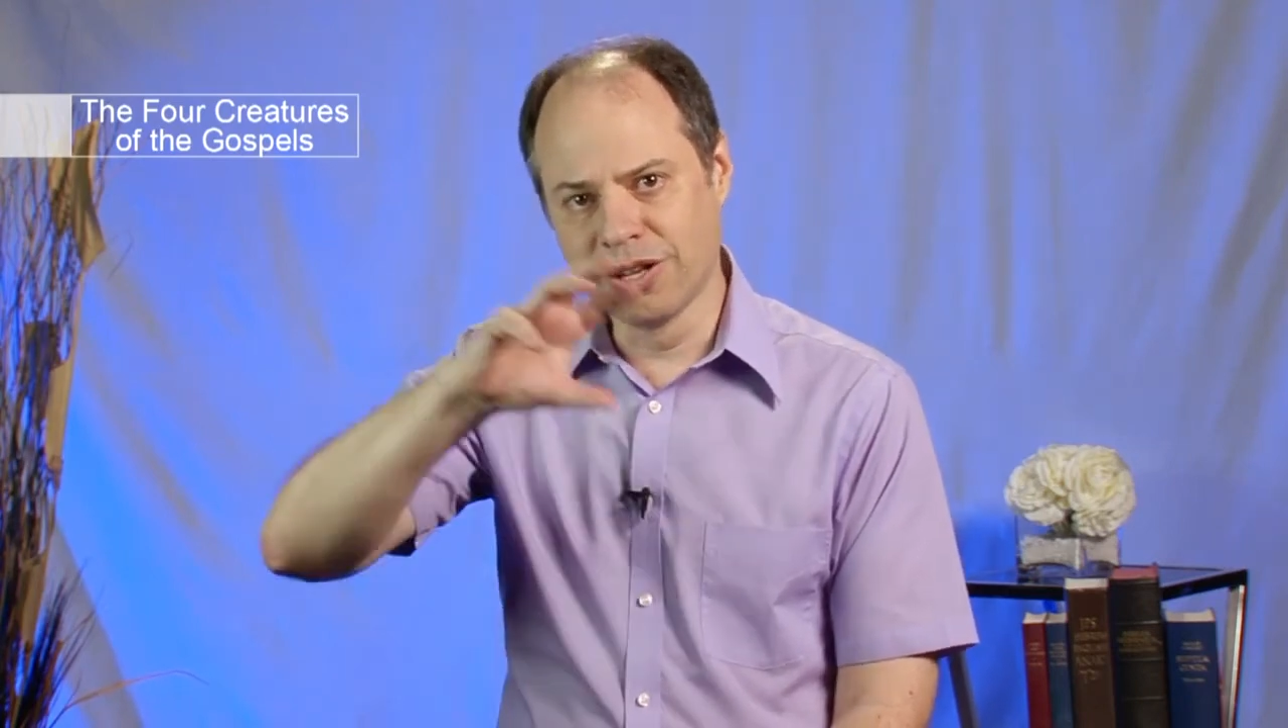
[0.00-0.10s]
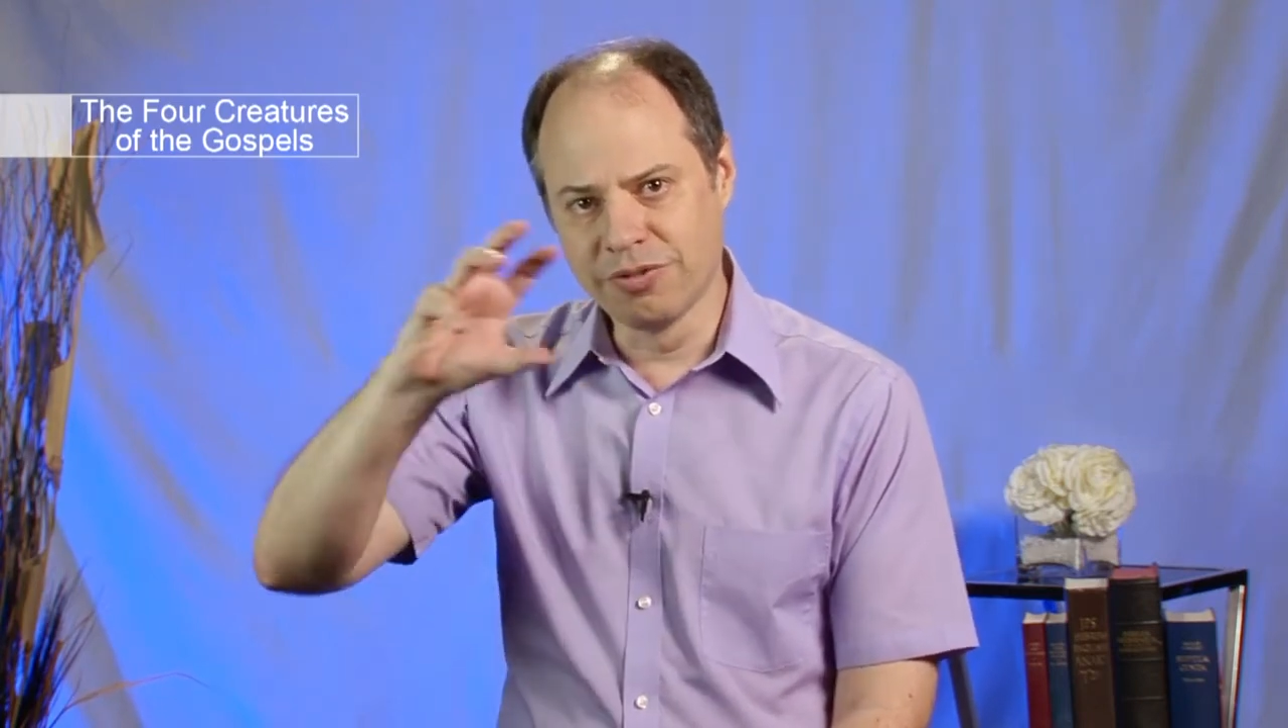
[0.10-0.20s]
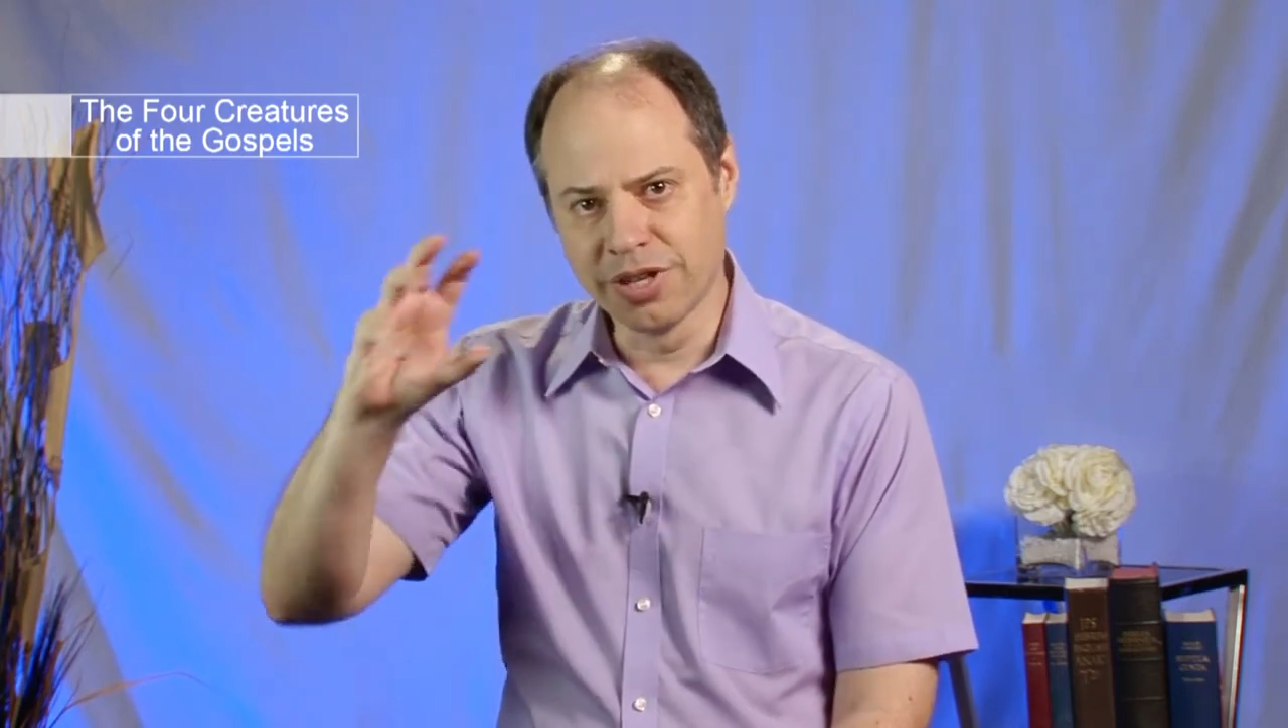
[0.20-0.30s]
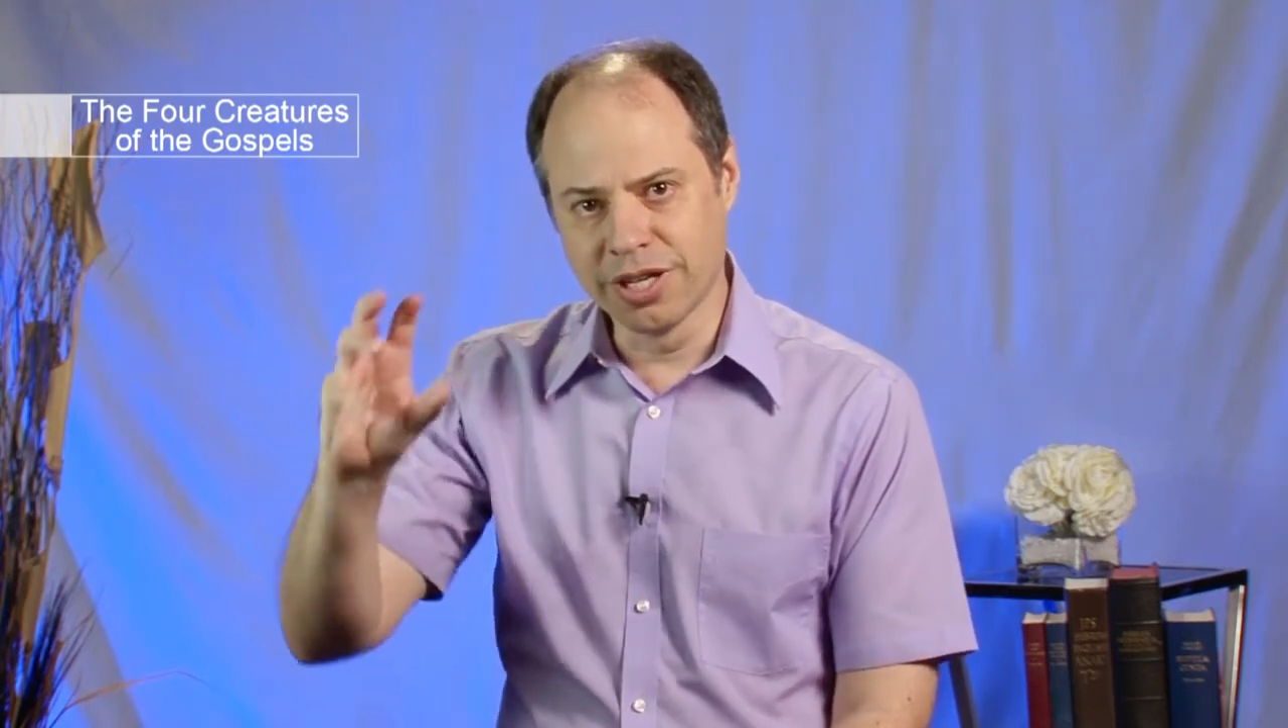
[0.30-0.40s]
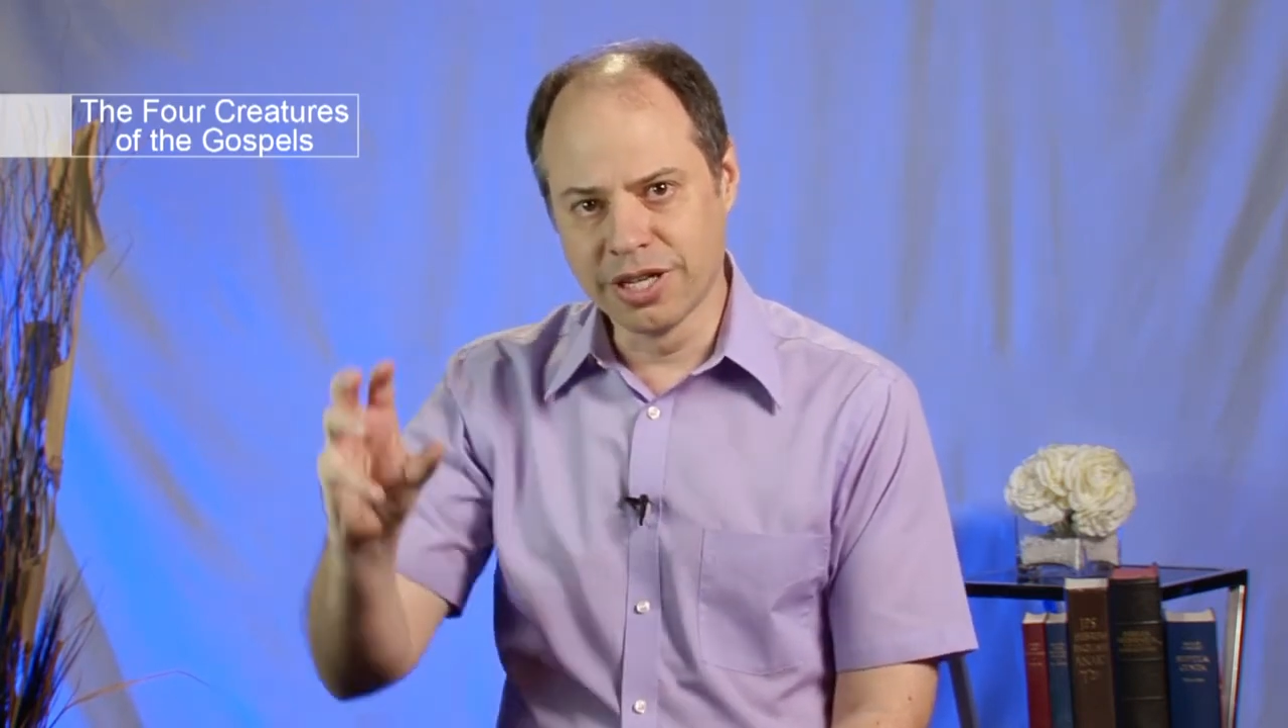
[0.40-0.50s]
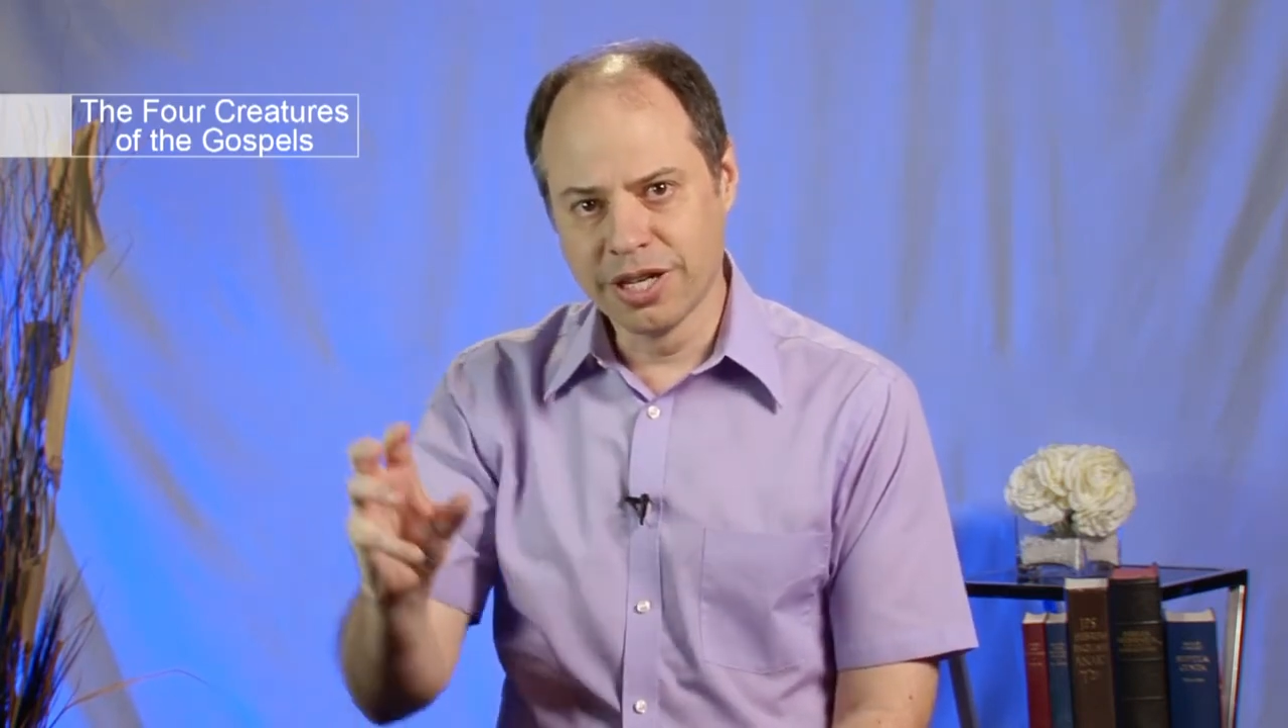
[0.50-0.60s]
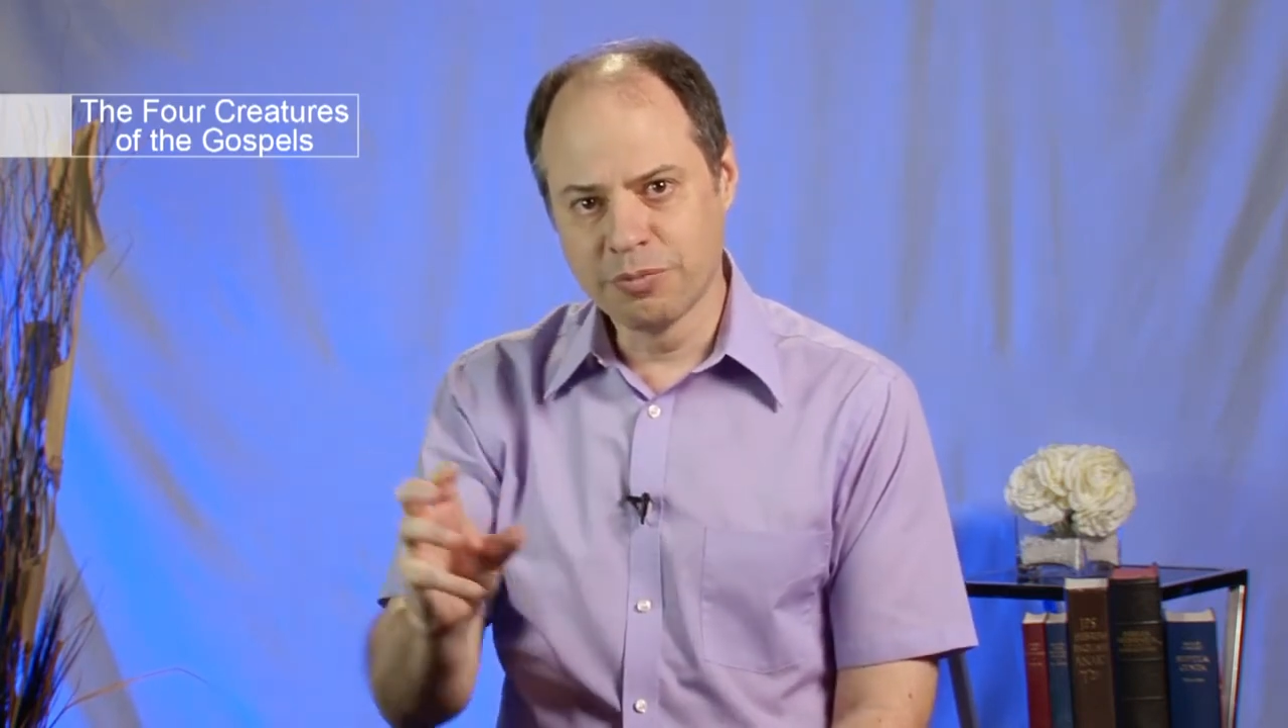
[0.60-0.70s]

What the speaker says: of the